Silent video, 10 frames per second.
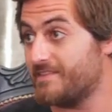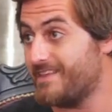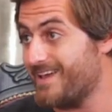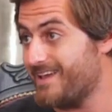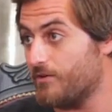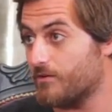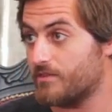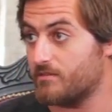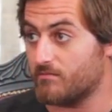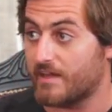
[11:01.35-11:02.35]
a day or
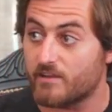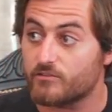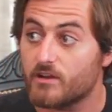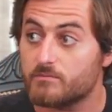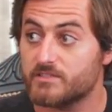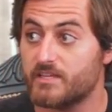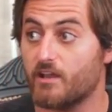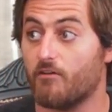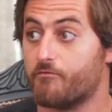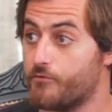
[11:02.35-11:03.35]
900 kilometers a
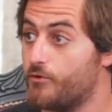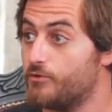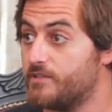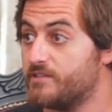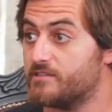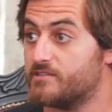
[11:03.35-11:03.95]
day off-road